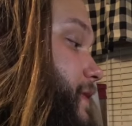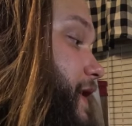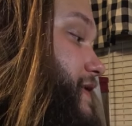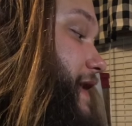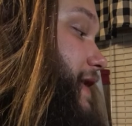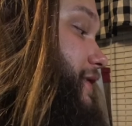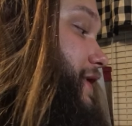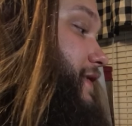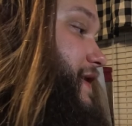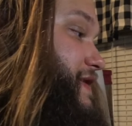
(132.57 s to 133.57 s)

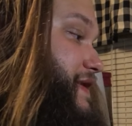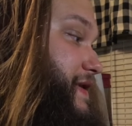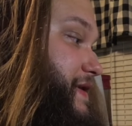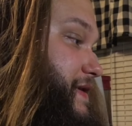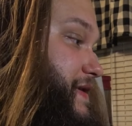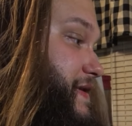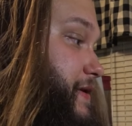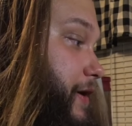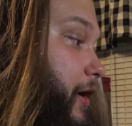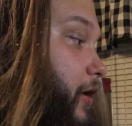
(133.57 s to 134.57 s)
Sadly, this is
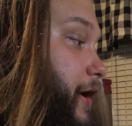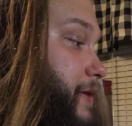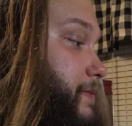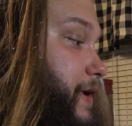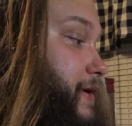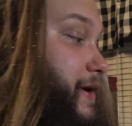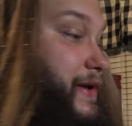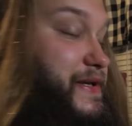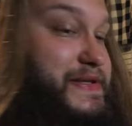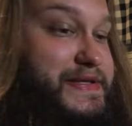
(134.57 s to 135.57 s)
gone, but it
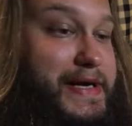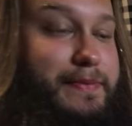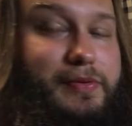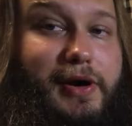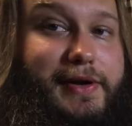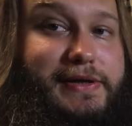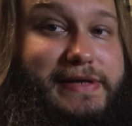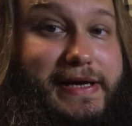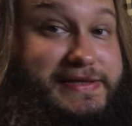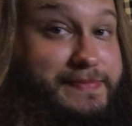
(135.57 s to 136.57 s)
is the same product
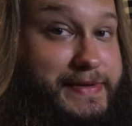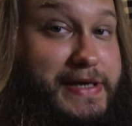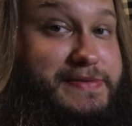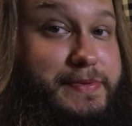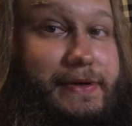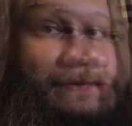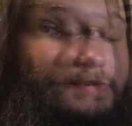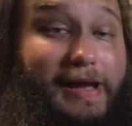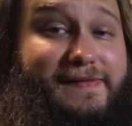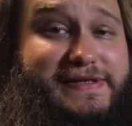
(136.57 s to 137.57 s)
as BSB.
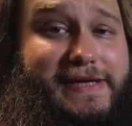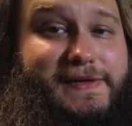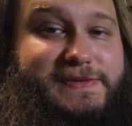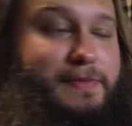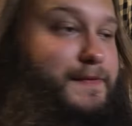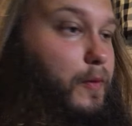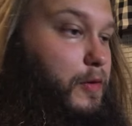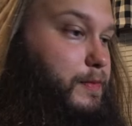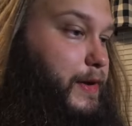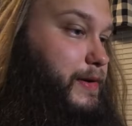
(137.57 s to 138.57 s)
I've said this
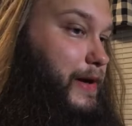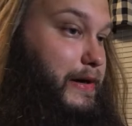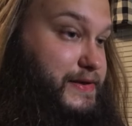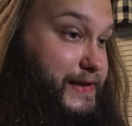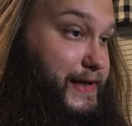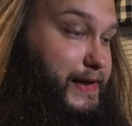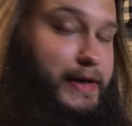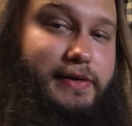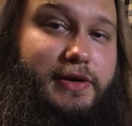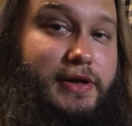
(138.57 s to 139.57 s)
before, but I'll say it
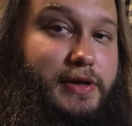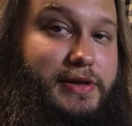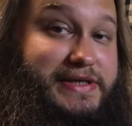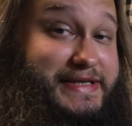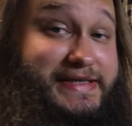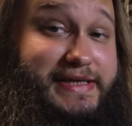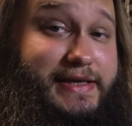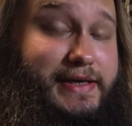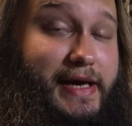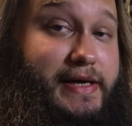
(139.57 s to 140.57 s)
again.
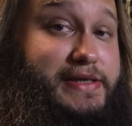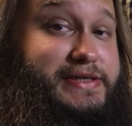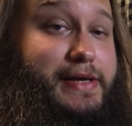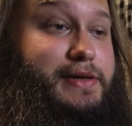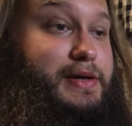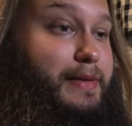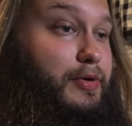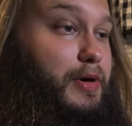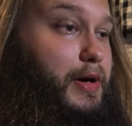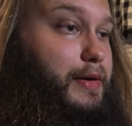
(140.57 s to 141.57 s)
16 gauge and
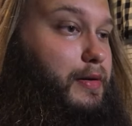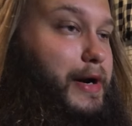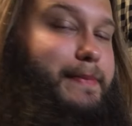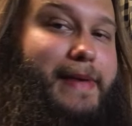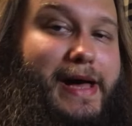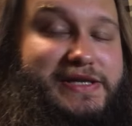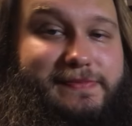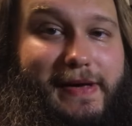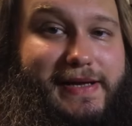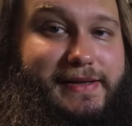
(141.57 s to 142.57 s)
double-aught are a match
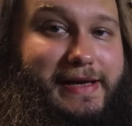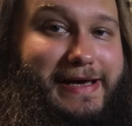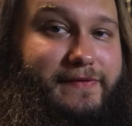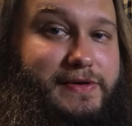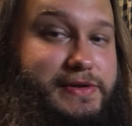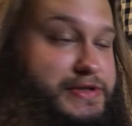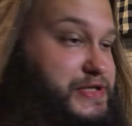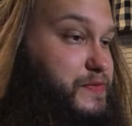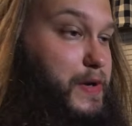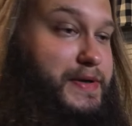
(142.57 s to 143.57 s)
made in heaven.
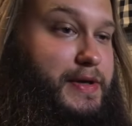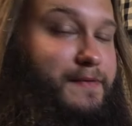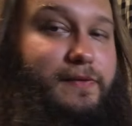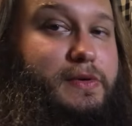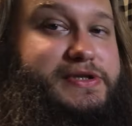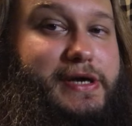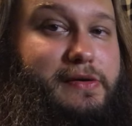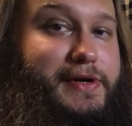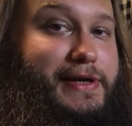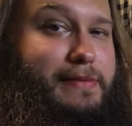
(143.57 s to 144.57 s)
Just run you a full
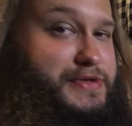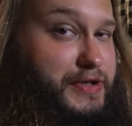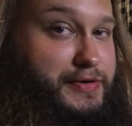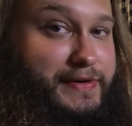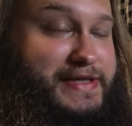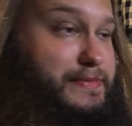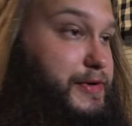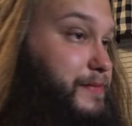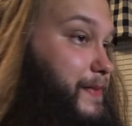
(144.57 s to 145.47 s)
choke and I'm sure you'll get some good